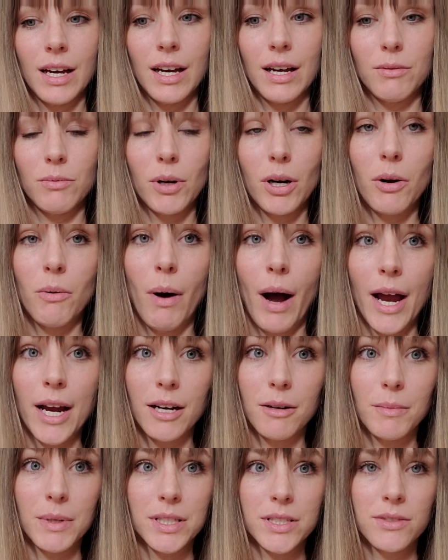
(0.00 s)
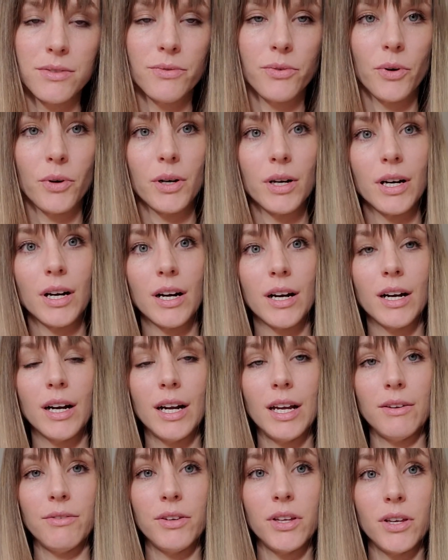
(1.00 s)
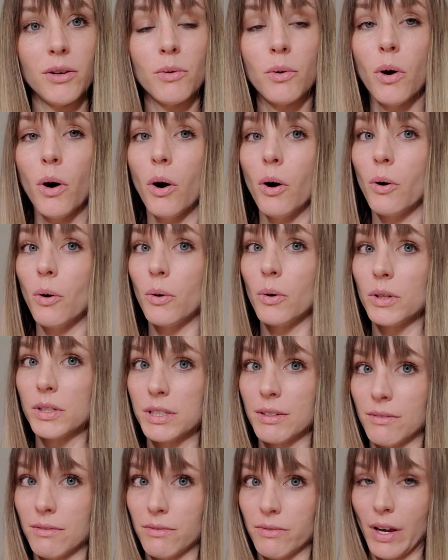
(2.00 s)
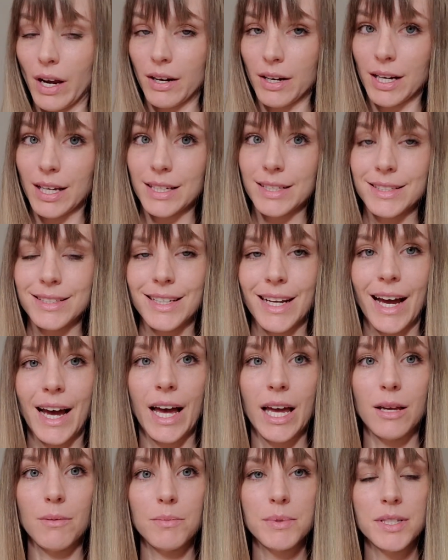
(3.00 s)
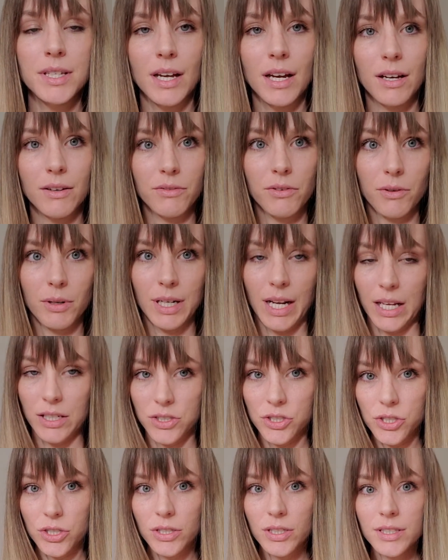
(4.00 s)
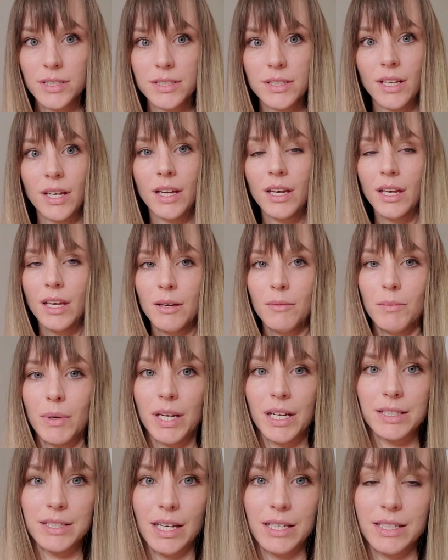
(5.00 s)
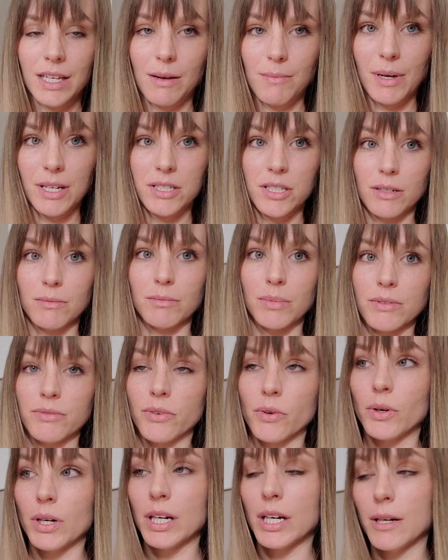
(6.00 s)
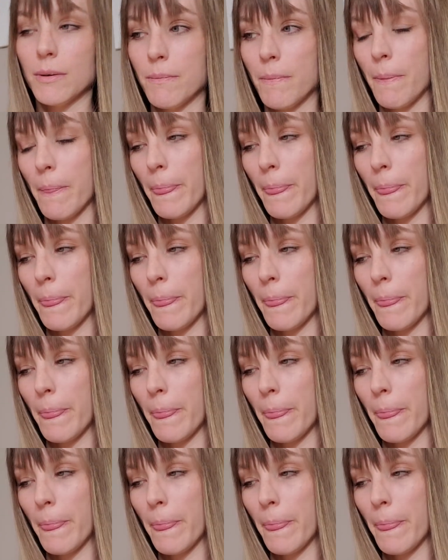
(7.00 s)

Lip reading: requirements for if you hold various types of credentials, because as I mentioned before,